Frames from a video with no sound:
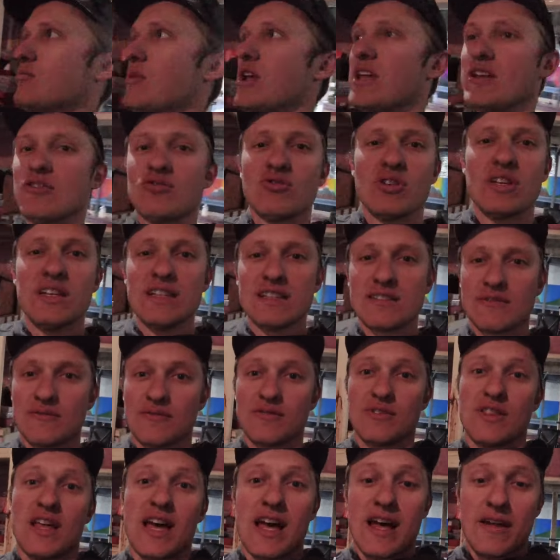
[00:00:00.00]
the main
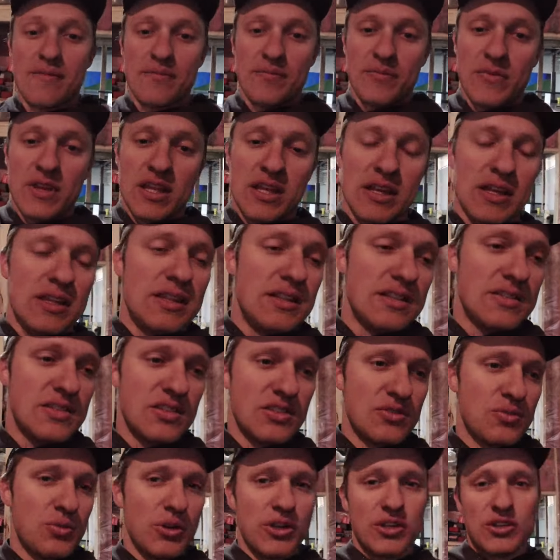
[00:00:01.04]
reason for that, and
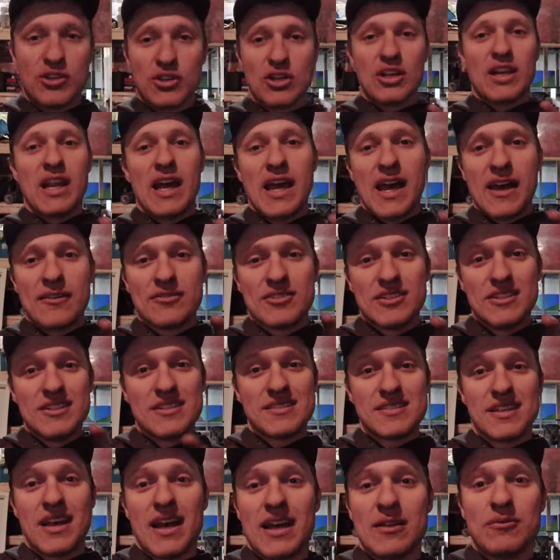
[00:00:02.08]
this is what you're going to have to
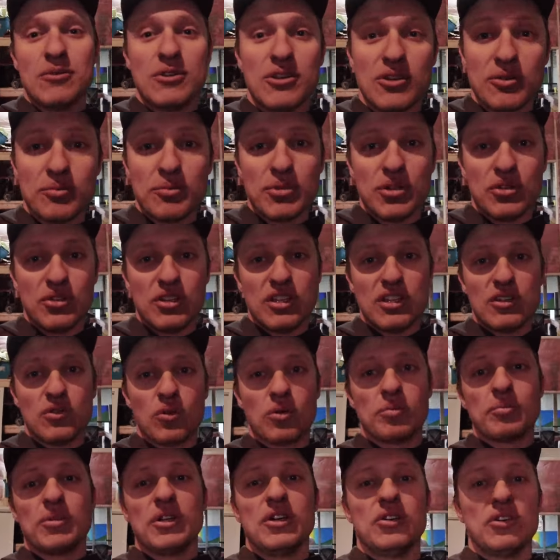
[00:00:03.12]
decide when you're building
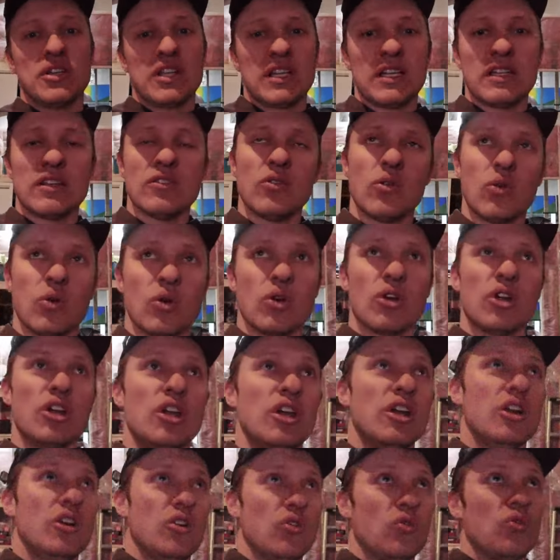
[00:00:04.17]
your building
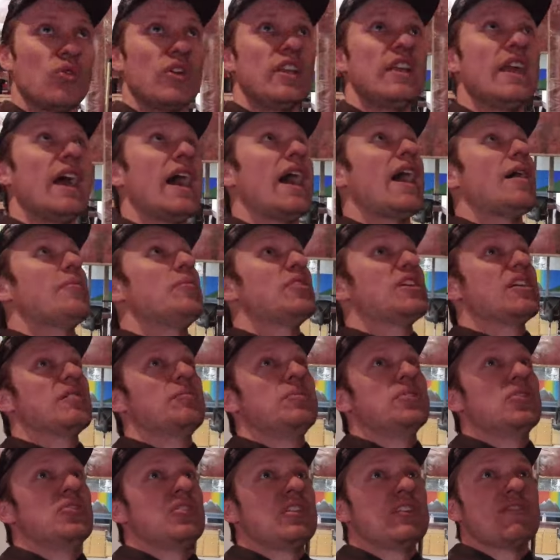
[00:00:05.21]
or rehabbing
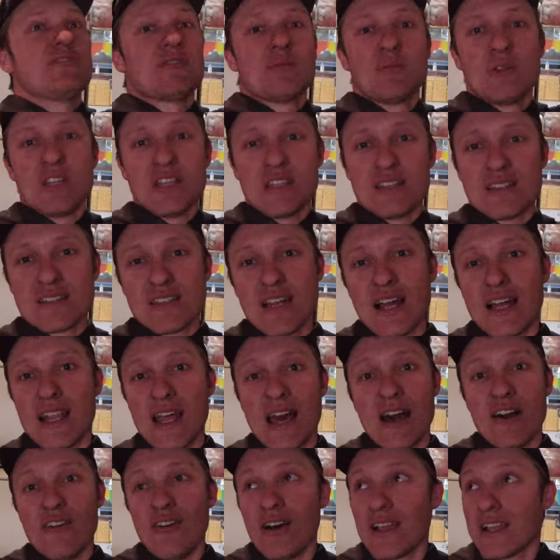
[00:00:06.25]
a building from the inside
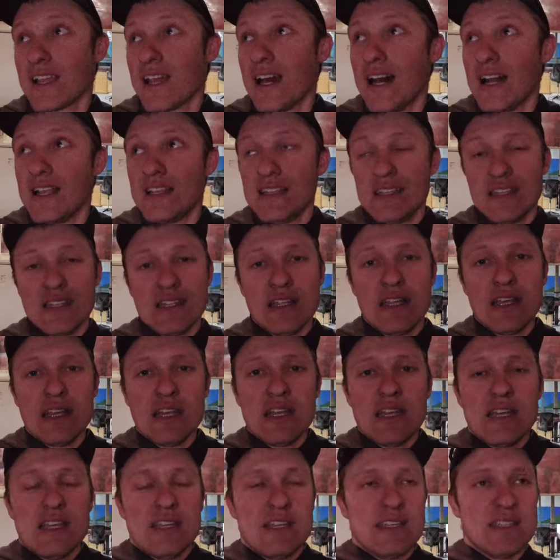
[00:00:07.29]
out, like I did,
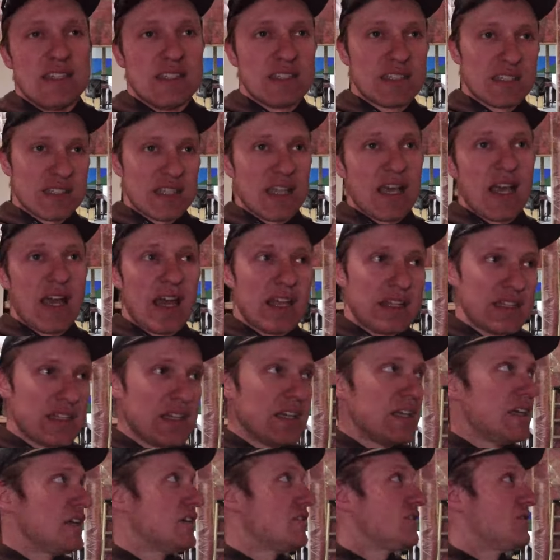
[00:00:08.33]
is that
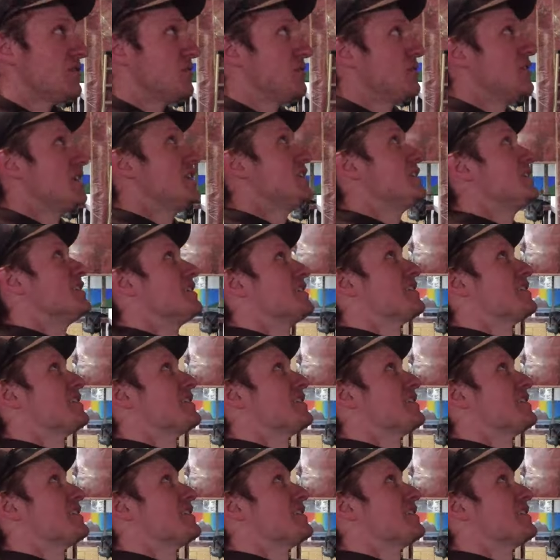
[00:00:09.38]
you need to